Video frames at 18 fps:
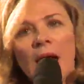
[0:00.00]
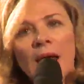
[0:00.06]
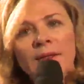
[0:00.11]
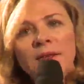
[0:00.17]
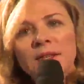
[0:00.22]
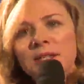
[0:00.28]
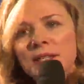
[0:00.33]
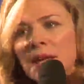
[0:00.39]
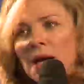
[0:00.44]

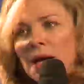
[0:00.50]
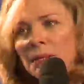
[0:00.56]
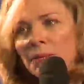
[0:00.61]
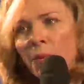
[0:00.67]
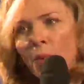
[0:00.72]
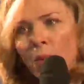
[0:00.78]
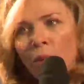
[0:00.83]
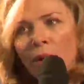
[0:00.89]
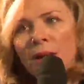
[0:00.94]
and this
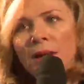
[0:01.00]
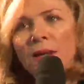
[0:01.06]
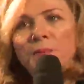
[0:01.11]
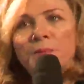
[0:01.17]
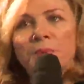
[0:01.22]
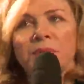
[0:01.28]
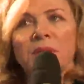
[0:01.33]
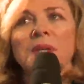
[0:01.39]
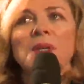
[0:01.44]
young boy
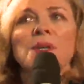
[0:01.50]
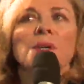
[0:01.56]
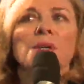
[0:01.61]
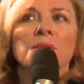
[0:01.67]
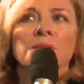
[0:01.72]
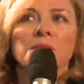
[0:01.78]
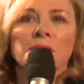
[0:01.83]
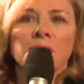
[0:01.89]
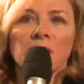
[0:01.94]

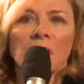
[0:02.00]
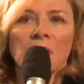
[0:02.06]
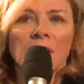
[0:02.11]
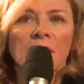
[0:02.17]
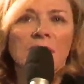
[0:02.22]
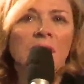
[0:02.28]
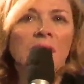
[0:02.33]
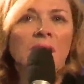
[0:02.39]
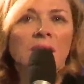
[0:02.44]
appears
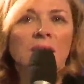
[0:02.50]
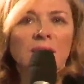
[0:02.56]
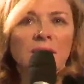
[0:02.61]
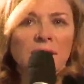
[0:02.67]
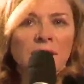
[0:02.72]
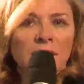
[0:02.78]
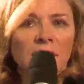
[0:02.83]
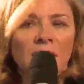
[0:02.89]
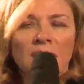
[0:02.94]
and
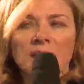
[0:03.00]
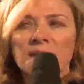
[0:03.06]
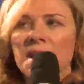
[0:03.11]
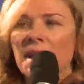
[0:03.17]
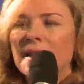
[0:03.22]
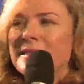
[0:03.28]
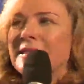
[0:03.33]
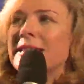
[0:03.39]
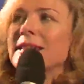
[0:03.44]
he, he
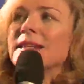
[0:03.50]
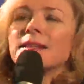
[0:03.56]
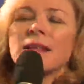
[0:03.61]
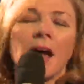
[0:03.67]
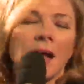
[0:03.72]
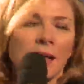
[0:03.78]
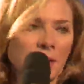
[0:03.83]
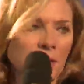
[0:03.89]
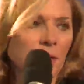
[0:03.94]
has
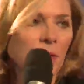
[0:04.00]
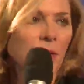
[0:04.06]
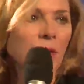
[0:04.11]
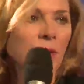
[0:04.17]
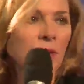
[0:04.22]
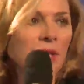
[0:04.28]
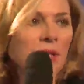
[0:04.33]
idealized her.